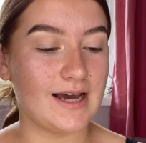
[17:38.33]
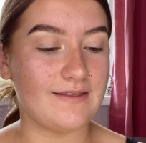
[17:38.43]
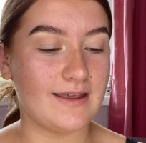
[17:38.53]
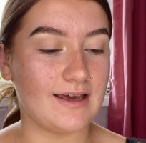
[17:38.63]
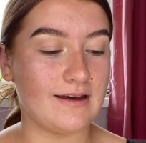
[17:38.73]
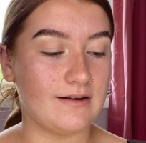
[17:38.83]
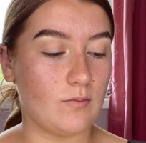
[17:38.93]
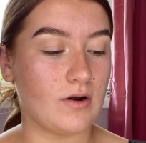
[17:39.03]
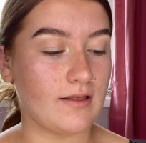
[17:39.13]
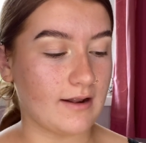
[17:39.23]
then
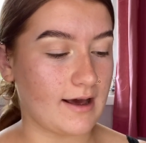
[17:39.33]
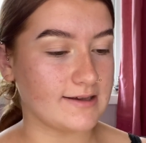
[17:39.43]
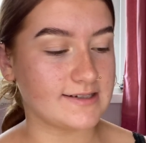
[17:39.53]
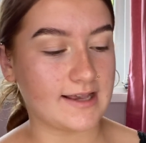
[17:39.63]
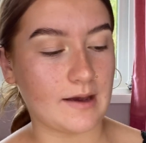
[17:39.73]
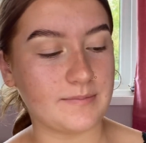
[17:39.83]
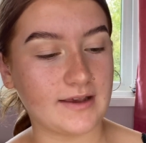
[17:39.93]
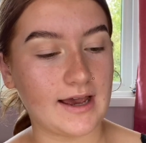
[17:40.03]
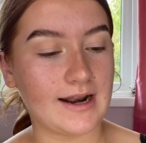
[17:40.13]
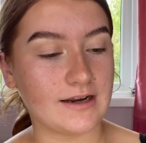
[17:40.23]
one of the last steps
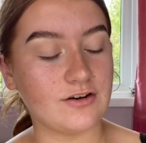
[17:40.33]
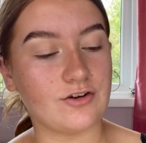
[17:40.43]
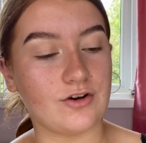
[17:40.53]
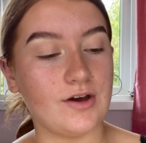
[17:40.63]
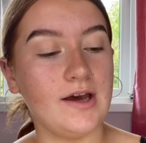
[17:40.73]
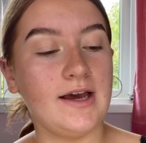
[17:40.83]
I like to do